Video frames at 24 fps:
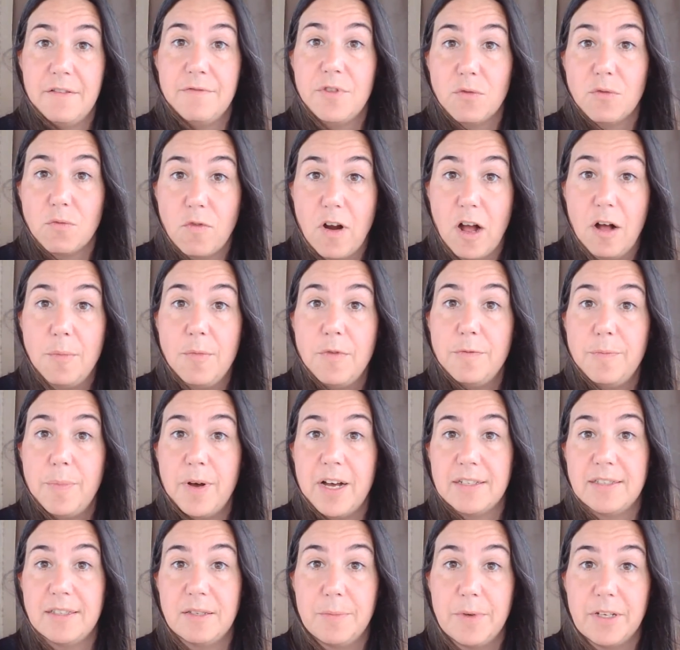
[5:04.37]
of the realm of
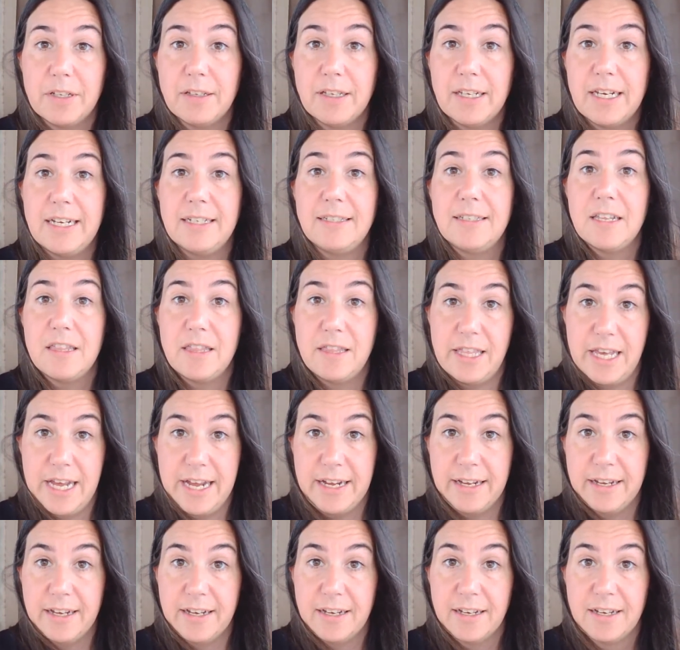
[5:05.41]
possibility to think